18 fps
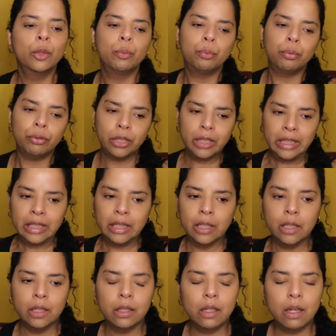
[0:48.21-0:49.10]

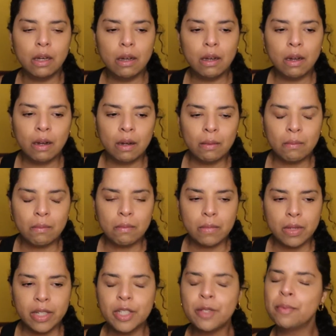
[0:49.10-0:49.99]
pretty, um,
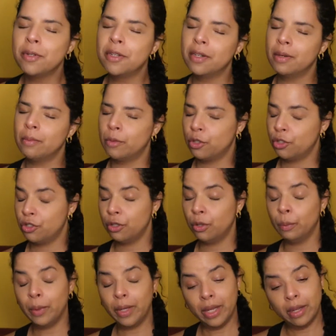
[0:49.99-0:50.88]
it's been an
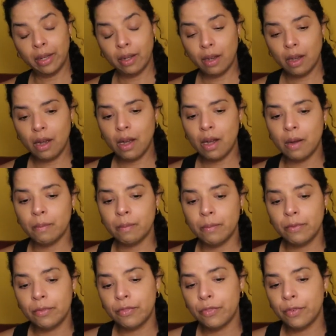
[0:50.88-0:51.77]
emotional week
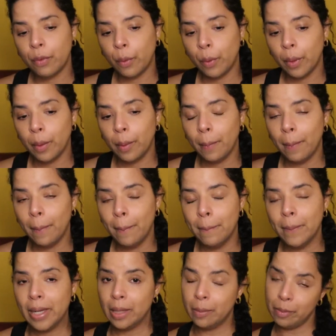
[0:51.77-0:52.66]
um, for
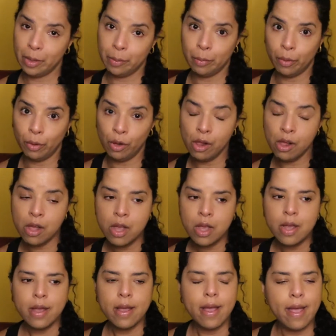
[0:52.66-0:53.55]
many people.
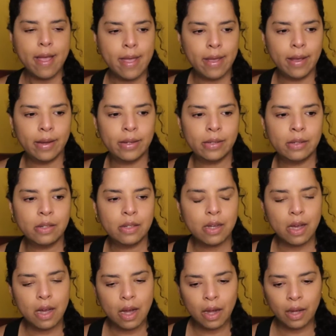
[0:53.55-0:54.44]

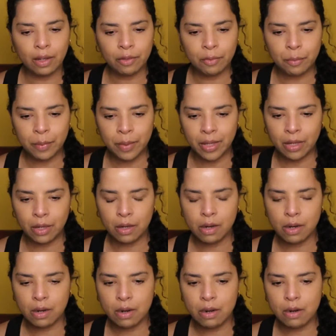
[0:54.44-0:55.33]
And I've
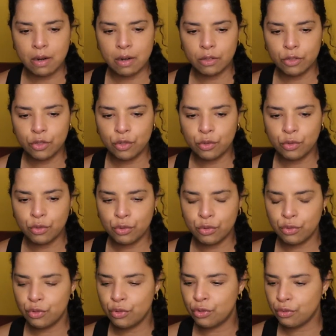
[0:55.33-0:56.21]
been sort
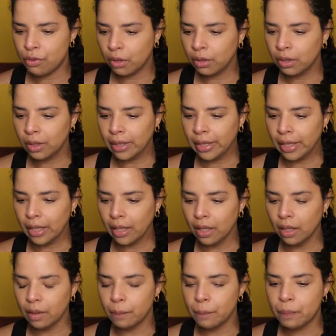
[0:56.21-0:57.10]
of
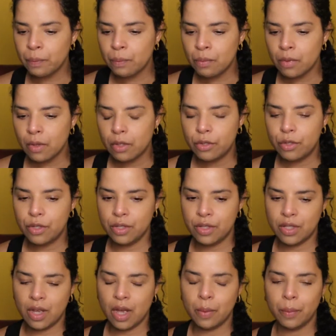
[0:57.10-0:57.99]
struggling to
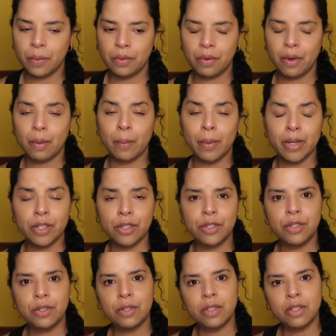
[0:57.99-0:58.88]
decide whether I wanted
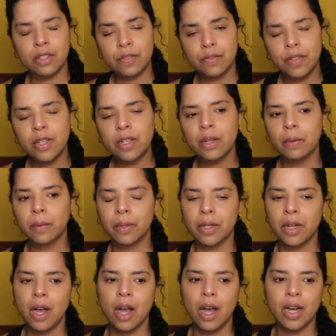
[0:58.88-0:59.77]
to do this video
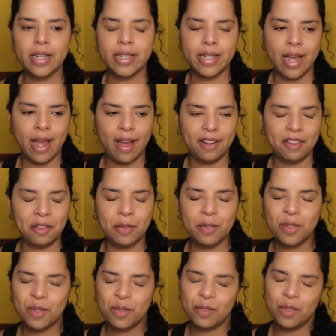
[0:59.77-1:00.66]
or not. And
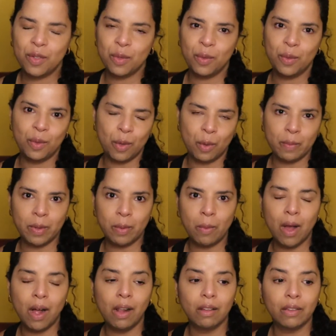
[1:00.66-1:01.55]
those of you who know me
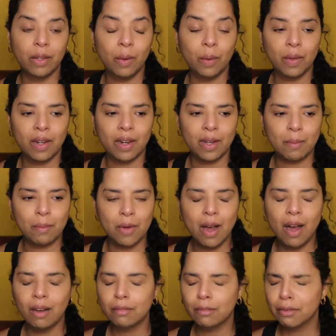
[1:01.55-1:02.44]
well know that I'm
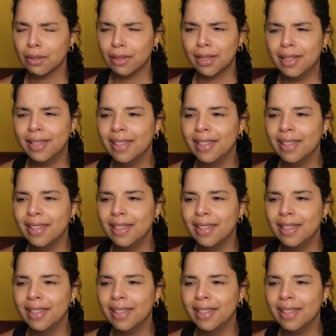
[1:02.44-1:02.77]
not really,